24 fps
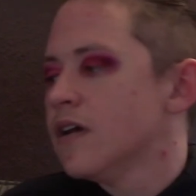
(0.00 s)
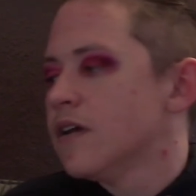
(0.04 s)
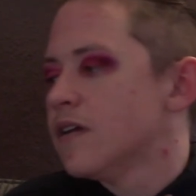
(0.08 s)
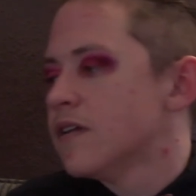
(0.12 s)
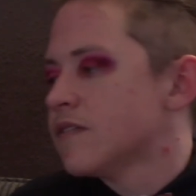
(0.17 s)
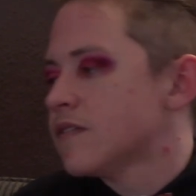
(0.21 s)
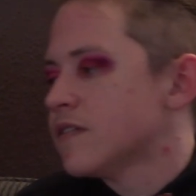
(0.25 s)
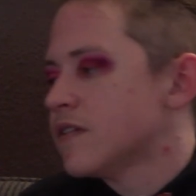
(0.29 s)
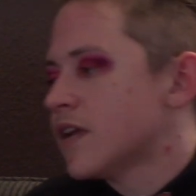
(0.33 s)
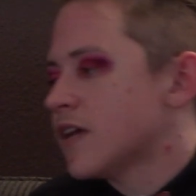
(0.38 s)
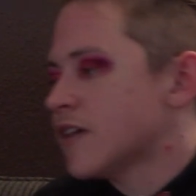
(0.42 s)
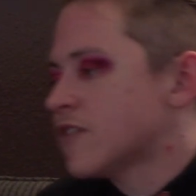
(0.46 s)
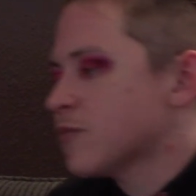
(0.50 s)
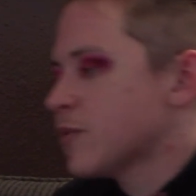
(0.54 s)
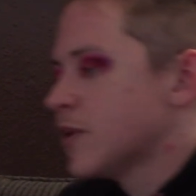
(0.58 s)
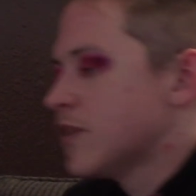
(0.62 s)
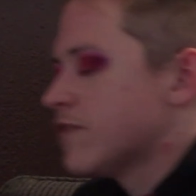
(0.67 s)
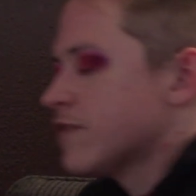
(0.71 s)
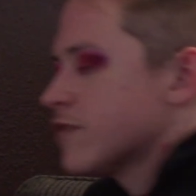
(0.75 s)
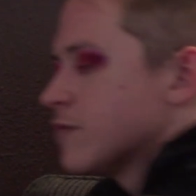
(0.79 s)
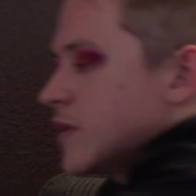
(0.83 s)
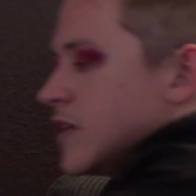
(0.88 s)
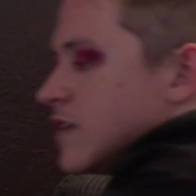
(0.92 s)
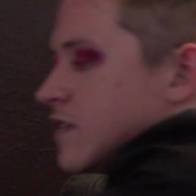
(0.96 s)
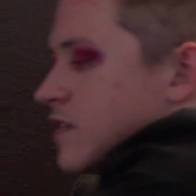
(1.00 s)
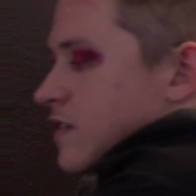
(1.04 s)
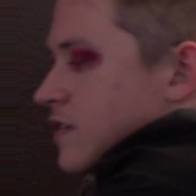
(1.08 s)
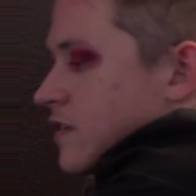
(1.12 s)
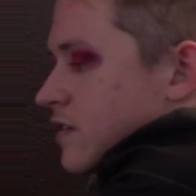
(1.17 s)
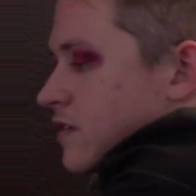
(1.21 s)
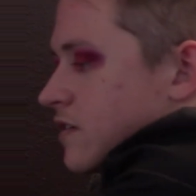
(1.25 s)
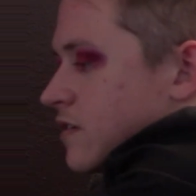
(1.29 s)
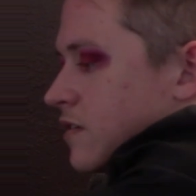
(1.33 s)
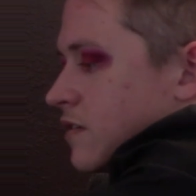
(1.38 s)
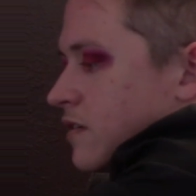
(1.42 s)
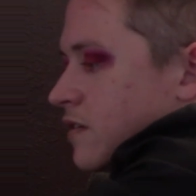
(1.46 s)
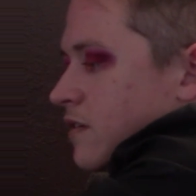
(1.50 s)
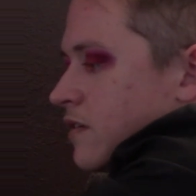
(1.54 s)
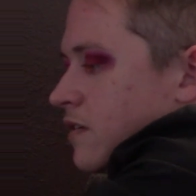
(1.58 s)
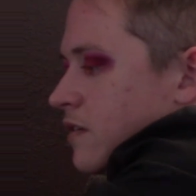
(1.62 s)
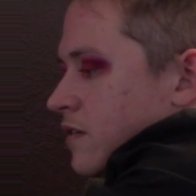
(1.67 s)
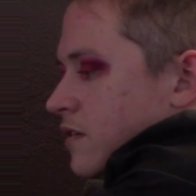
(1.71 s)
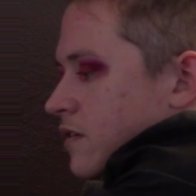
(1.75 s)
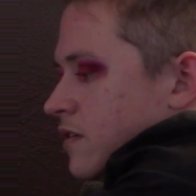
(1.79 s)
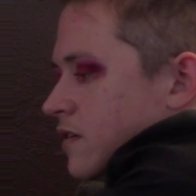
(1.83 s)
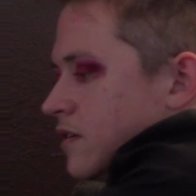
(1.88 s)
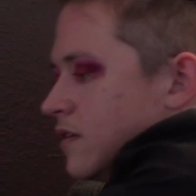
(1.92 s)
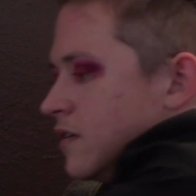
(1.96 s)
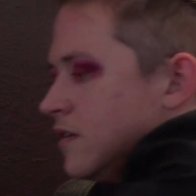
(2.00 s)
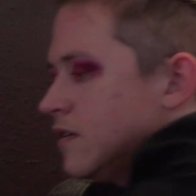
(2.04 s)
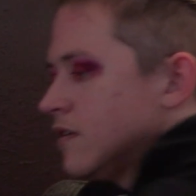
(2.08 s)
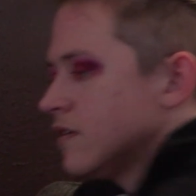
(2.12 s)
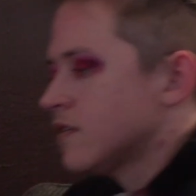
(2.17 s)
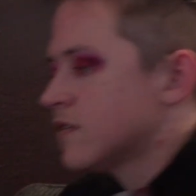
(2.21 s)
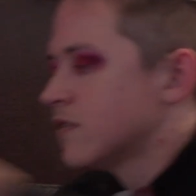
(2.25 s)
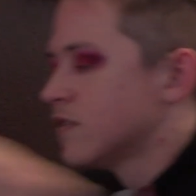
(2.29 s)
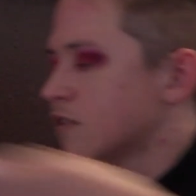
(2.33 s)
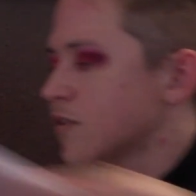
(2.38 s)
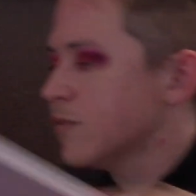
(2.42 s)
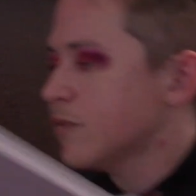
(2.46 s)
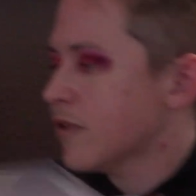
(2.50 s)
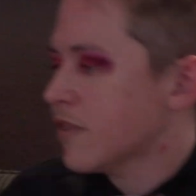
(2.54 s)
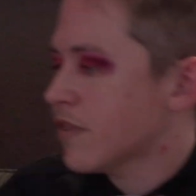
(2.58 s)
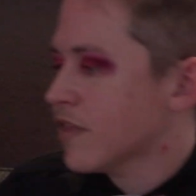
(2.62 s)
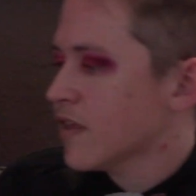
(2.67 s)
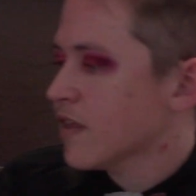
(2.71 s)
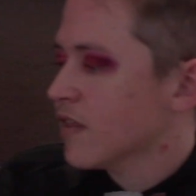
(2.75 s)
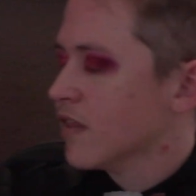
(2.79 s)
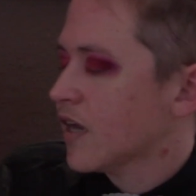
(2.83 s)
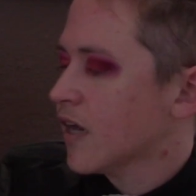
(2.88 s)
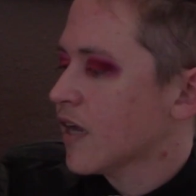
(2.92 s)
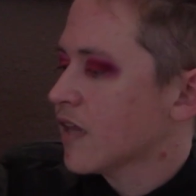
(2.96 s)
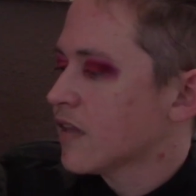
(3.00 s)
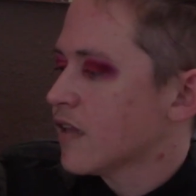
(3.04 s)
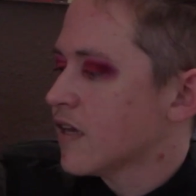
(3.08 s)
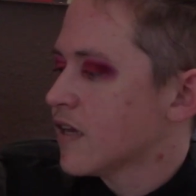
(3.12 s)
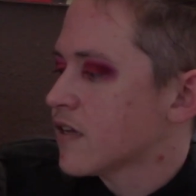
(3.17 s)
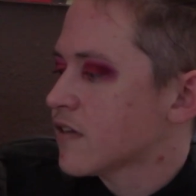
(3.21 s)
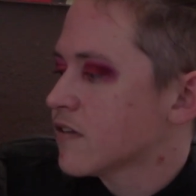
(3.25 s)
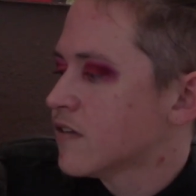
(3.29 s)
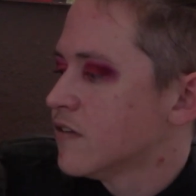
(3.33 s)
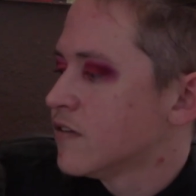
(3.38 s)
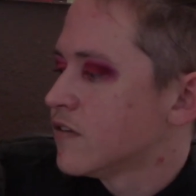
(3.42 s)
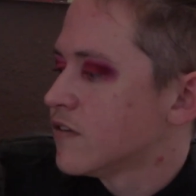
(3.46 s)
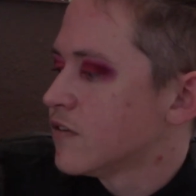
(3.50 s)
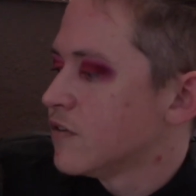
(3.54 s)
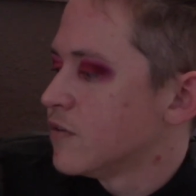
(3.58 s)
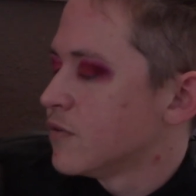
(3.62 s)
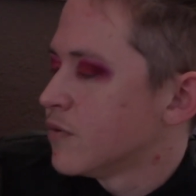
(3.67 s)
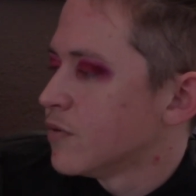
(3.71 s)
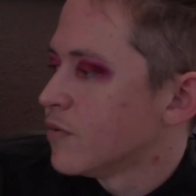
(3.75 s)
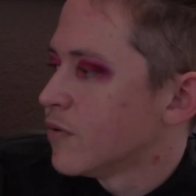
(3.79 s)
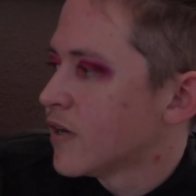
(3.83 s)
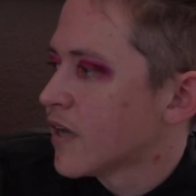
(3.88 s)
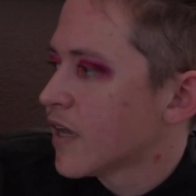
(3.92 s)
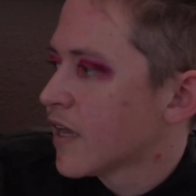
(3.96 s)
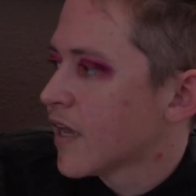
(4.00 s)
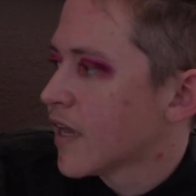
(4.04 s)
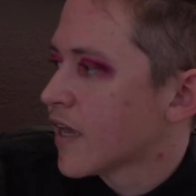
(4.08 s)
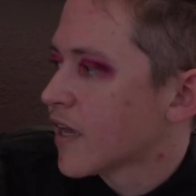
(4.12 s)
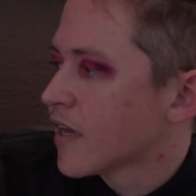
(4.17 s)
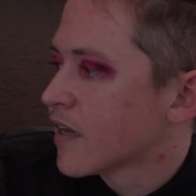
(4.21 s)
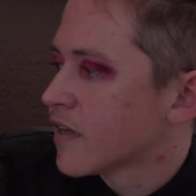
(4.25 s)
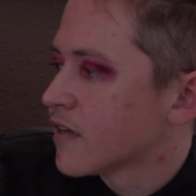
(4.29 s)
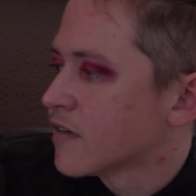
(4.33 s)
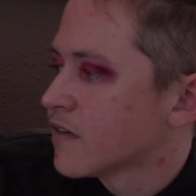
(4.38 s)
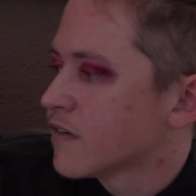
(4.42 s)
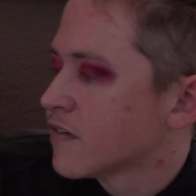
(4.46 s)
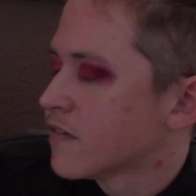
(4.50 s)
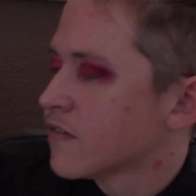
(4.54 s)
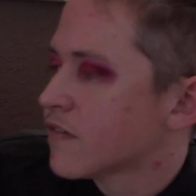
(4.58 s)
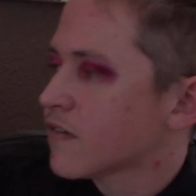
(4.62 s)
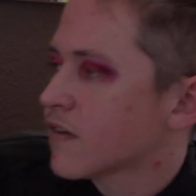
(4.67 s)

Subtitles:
It's a nice way for me to do a thing that I like to do and